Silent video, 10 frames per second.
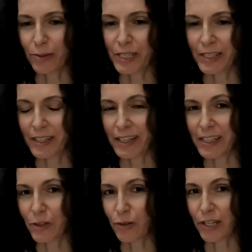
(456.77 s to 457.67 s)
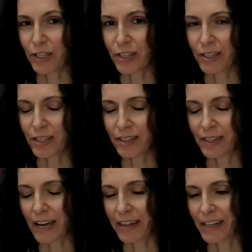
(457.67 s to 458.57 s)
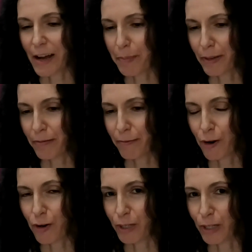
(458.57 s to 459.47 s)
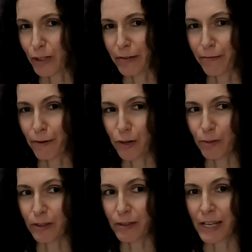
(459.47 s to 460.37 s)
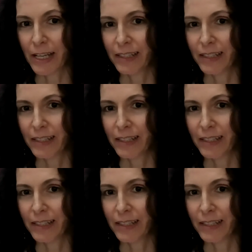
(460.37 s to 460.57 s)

to ease the restrictions that either happen formal or informal